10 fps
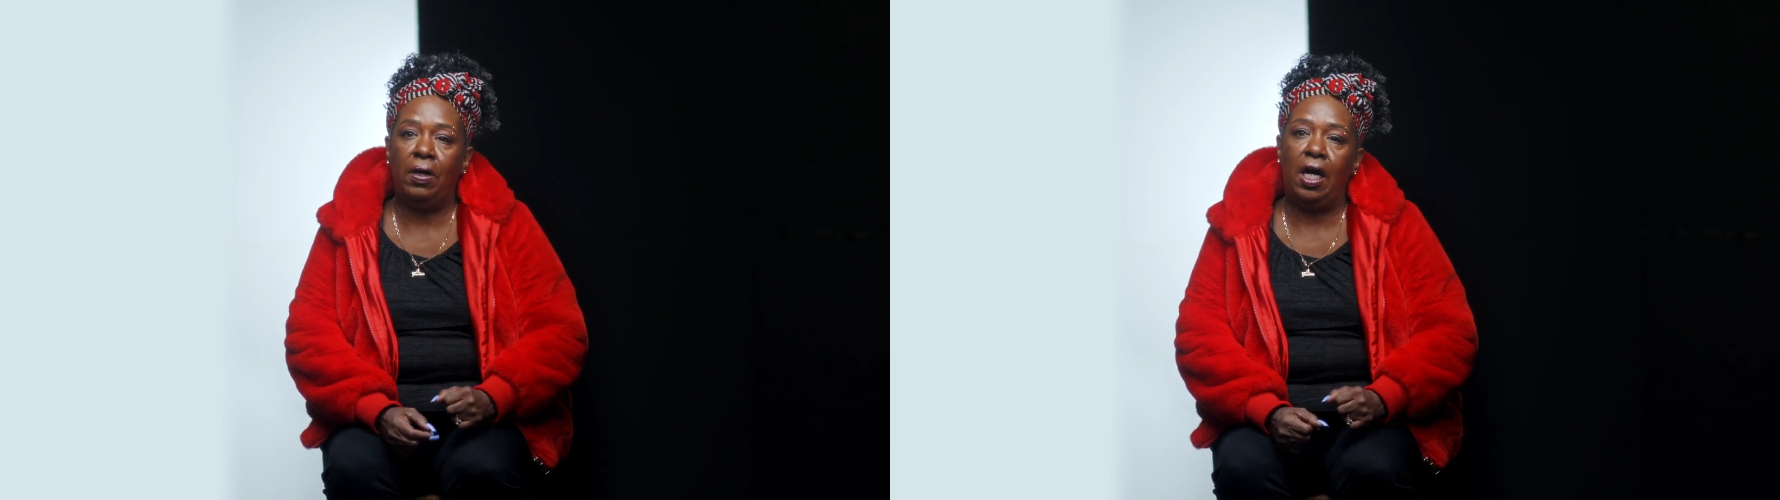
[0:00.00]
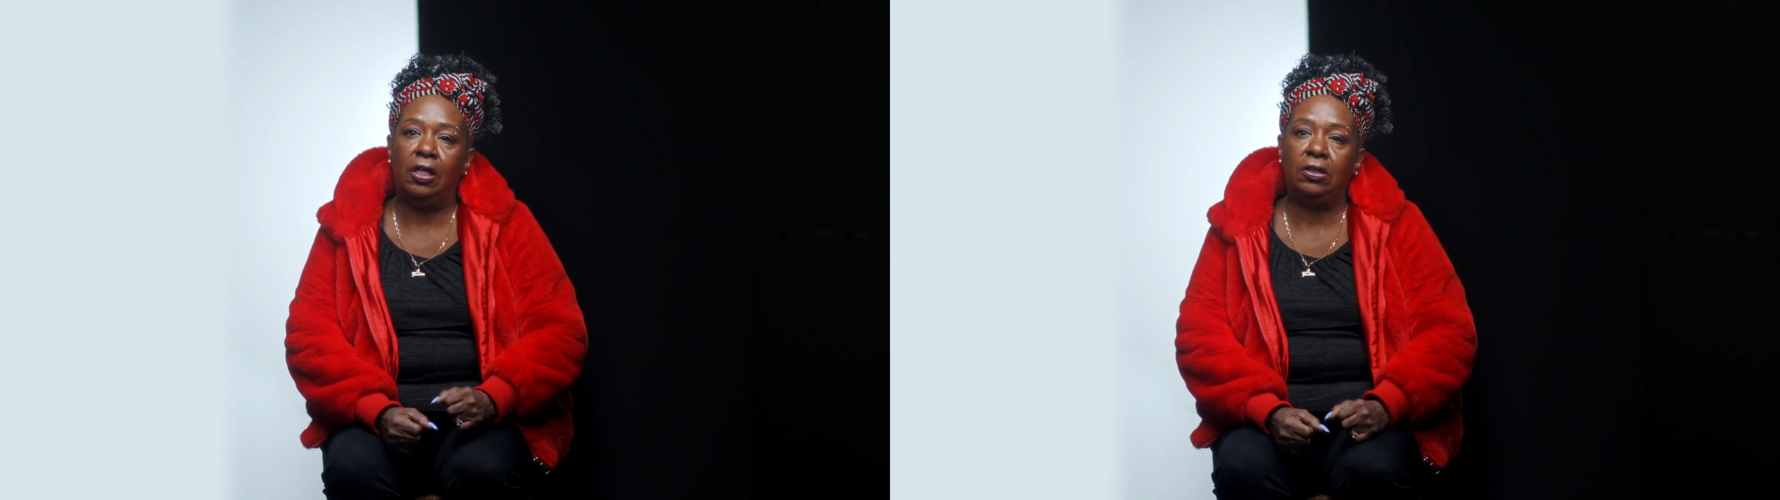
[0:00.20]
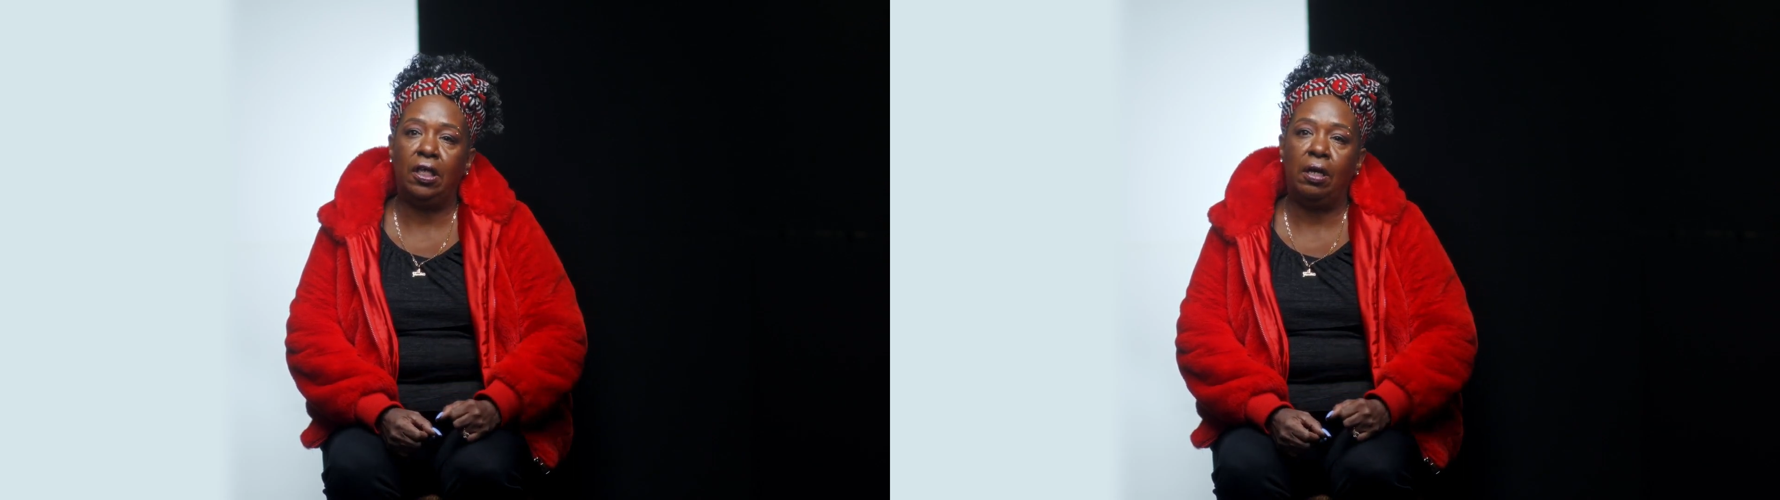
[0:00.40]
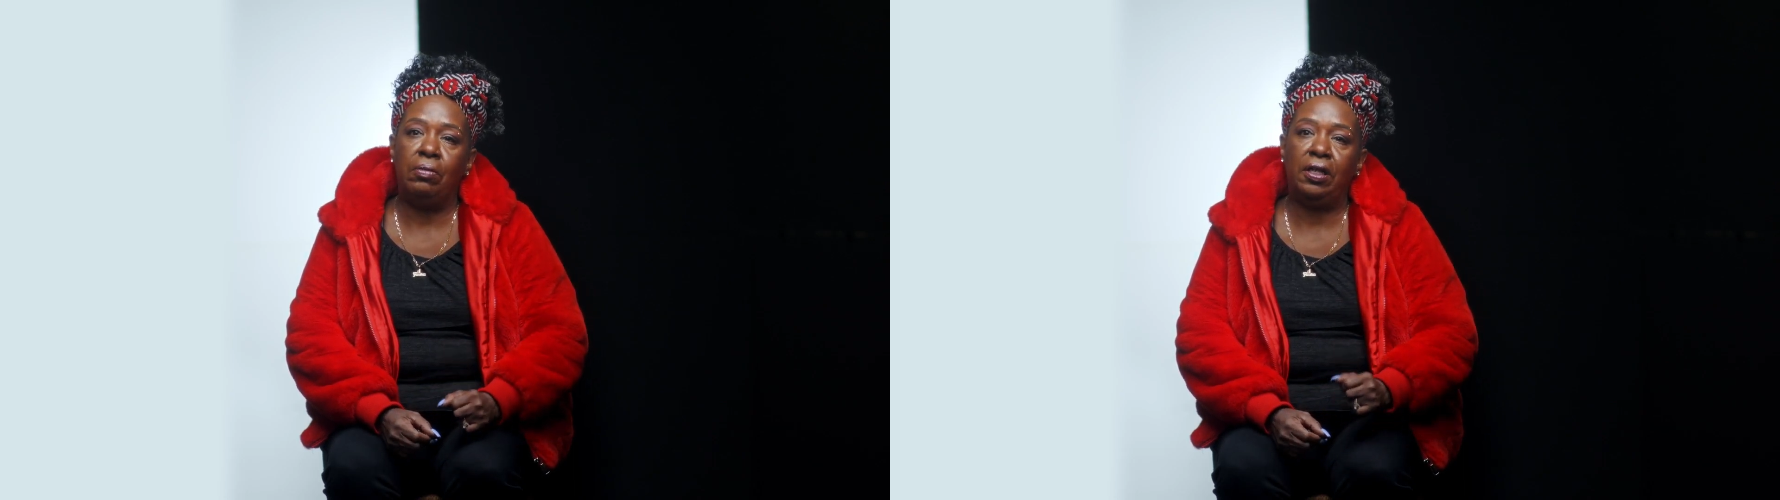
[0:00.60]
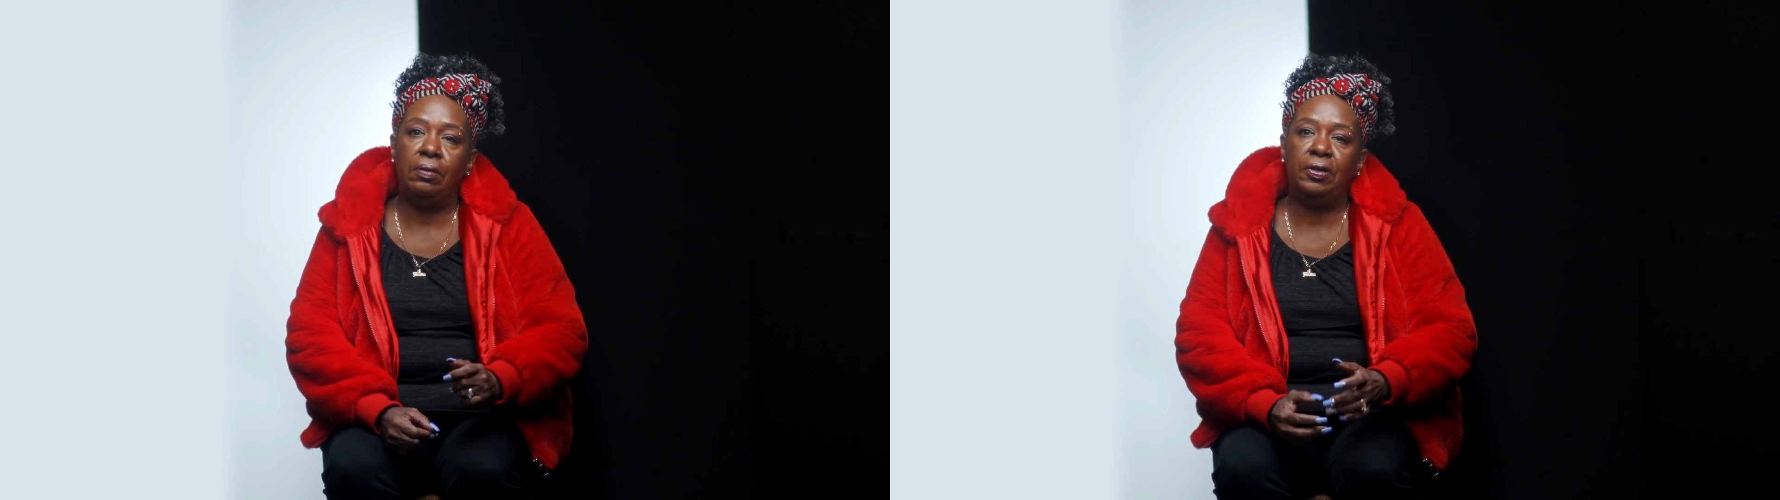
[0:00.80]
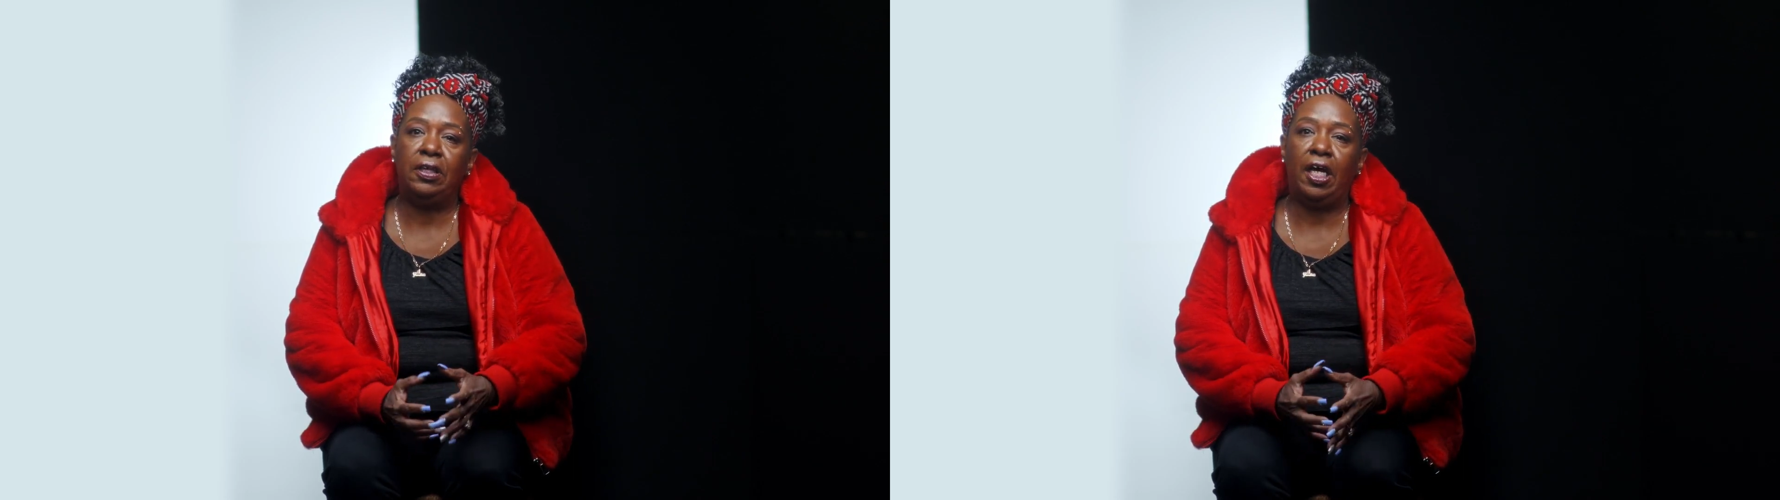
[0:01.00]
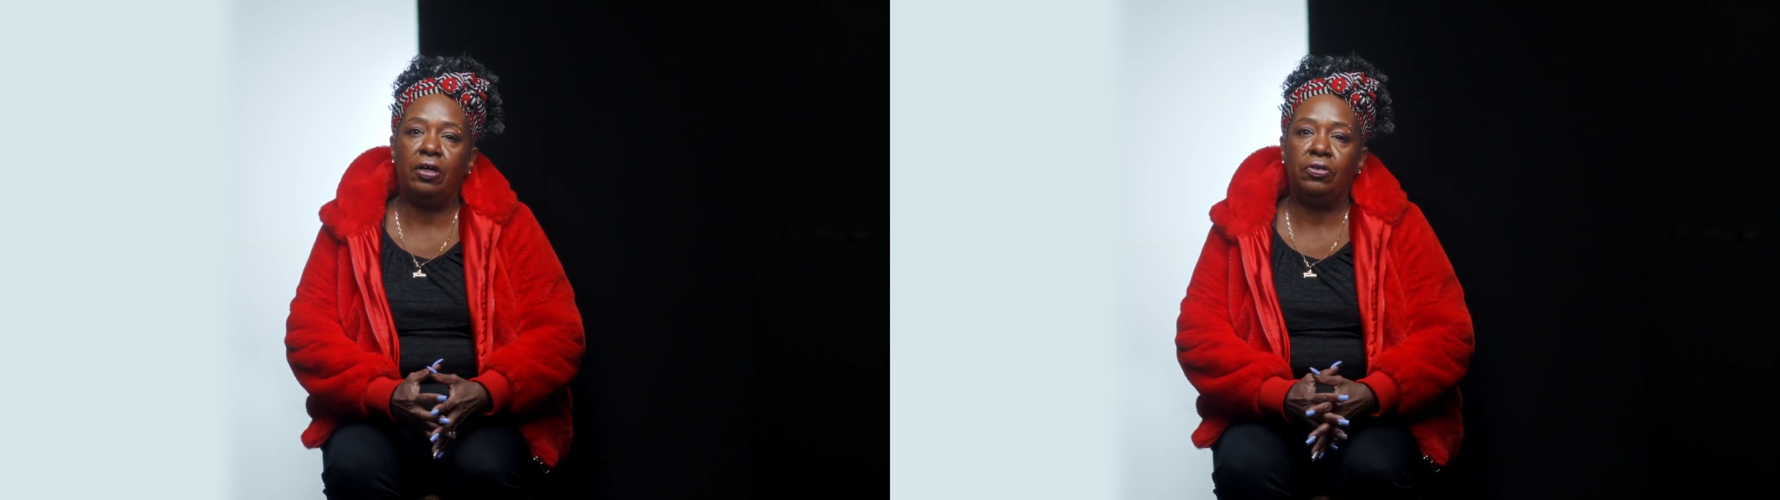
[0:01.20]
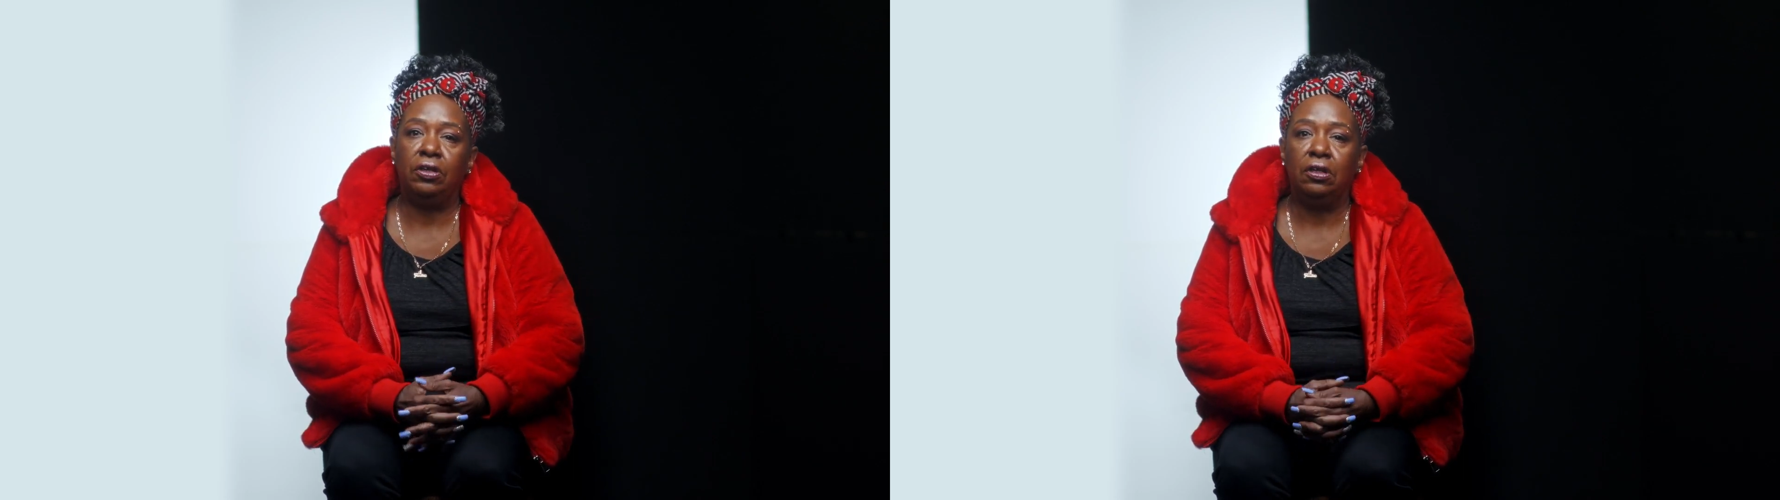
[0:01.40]
house and I make them a
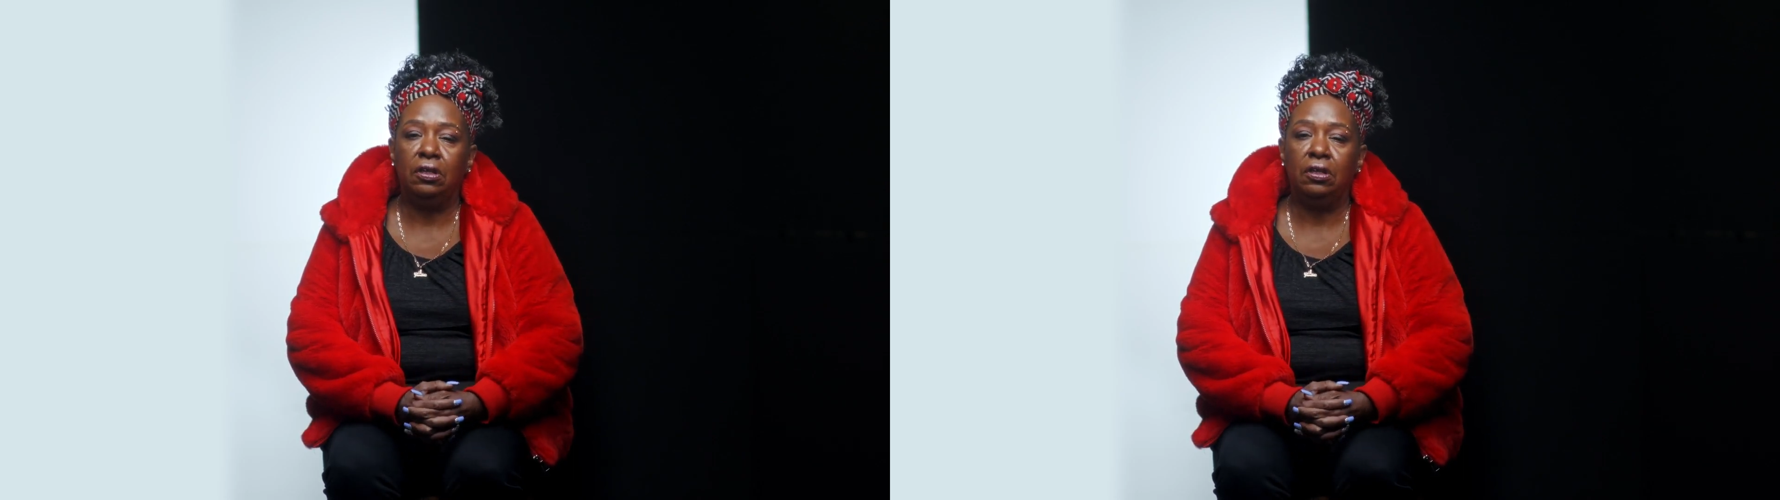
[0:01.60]
sandwich.